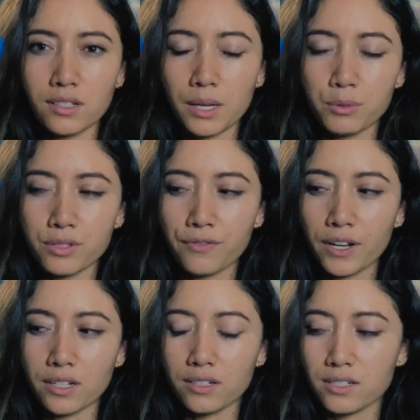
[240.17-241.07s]
the label's
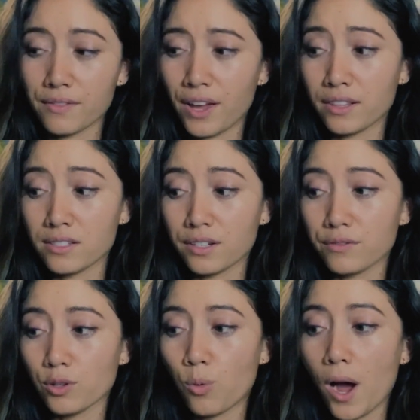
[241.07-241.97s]
faded because I've had this
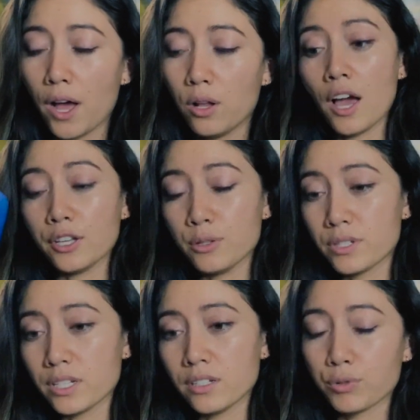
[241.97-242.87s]
thing for a while. I
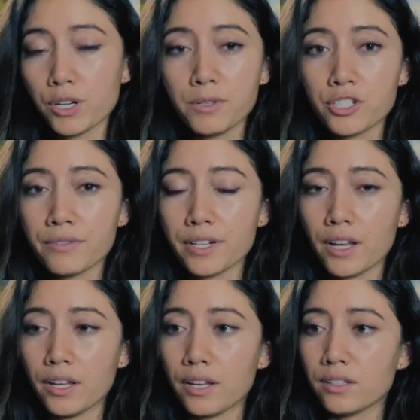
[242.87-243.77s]
use it pretty much every
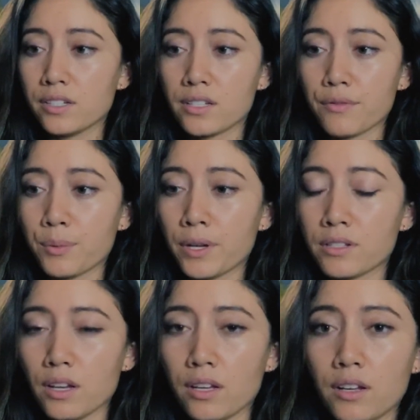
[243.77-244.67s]
day, at least every
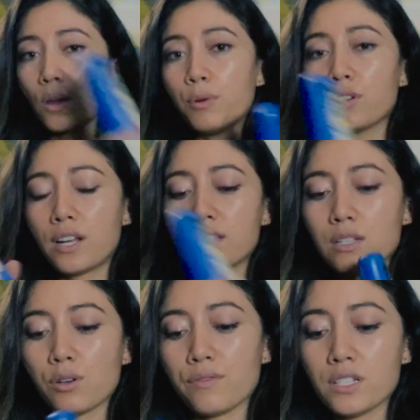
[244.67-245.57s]
weekday. So I put a nice
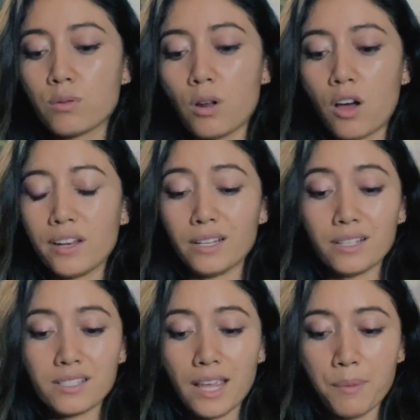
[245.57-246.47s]
layer of this one on.
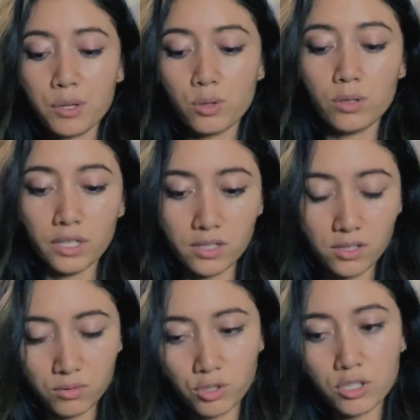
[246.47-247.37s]
It is chemical. It
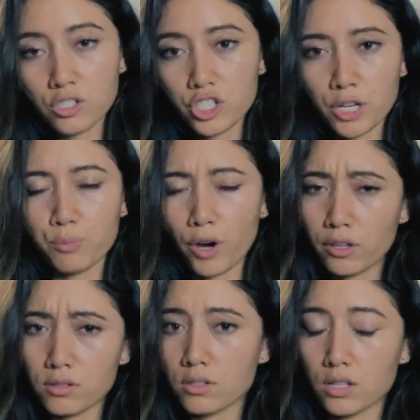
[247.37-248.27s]
is just a cheap
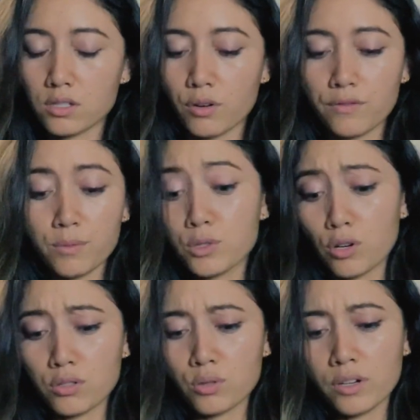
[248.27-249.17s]
regular sunscreen from the
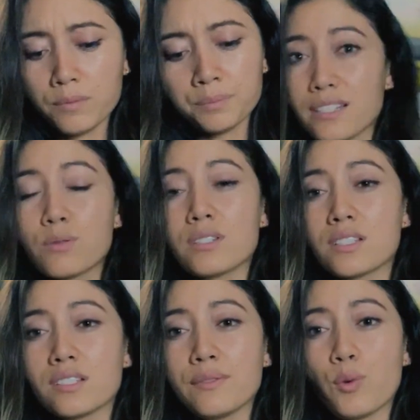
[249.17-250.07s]
drugstore. This one
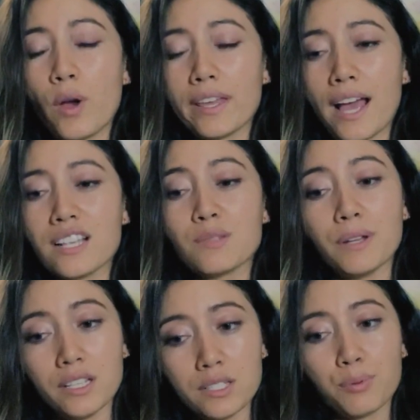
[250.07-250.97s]
doesn't leave a white cast,
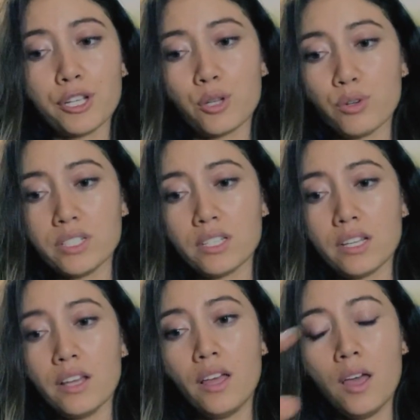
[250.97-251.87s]
but it is pretty
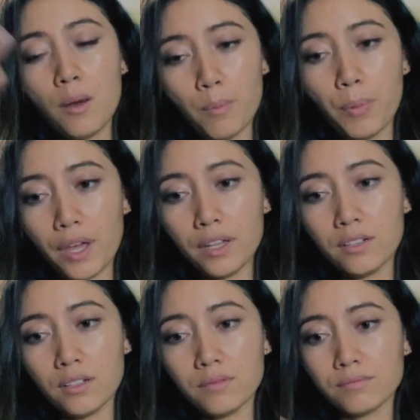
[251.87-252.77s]
greasy, but
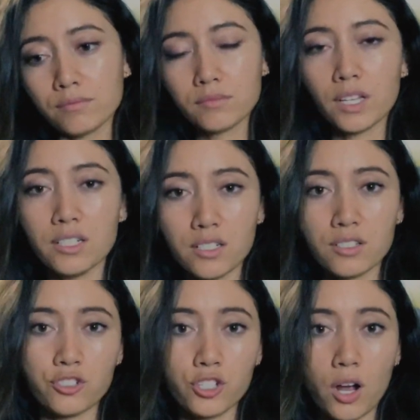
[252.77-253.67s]
it
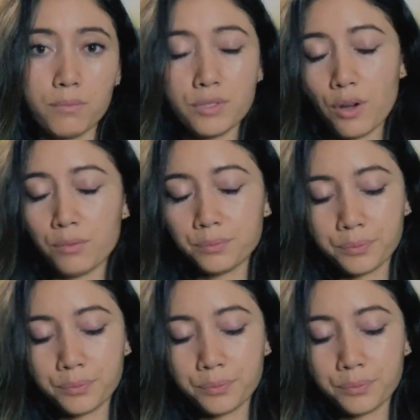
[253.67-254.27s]
does its job. so